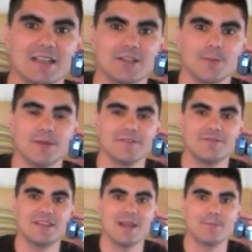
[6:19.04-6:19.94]
added a little bit
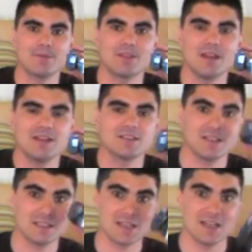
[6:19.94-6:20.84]
of depth. So
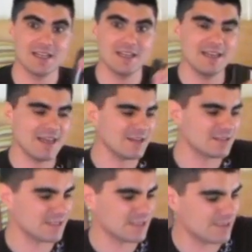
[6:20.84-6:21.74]
let's click in our
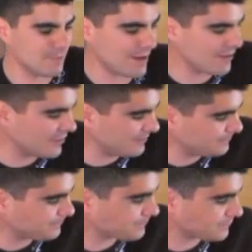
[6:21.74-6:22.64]
6 cell battery.
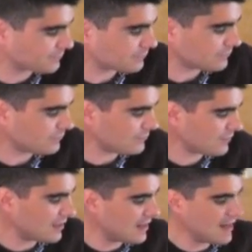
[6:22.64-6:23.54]

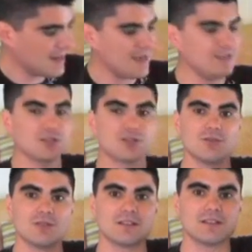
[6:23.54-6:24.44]
And you
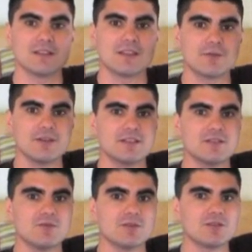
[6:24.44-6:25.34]
saw that the 3
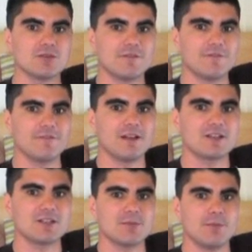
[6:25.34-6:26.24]
cell was sort of
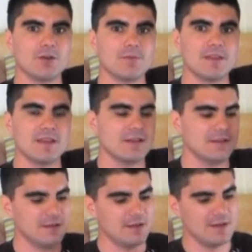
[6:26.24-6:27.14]
flush at the bottom there.
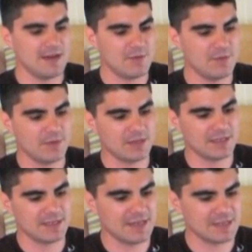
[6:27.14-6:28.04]
Now when we
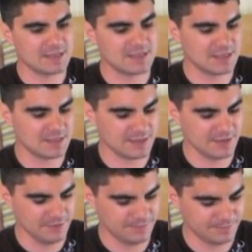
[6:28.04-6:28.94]
click in our 6
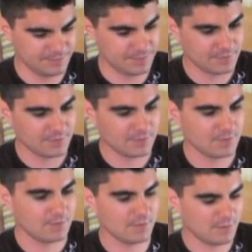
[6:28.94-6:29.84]
cell,
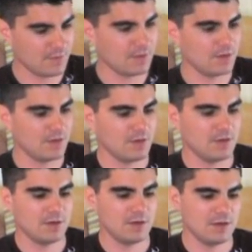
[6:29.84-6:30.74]

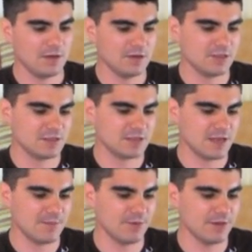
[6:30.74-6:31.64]
and I'll just
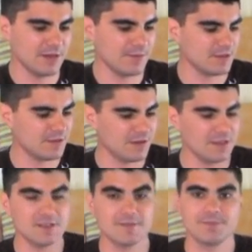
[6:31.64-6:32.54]
start booting up the
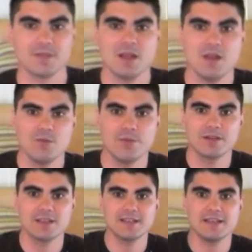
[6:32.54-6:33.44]
device. When we
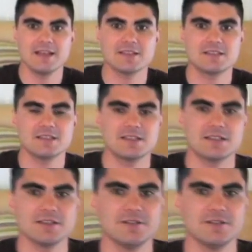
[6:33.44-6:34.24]
click in our 6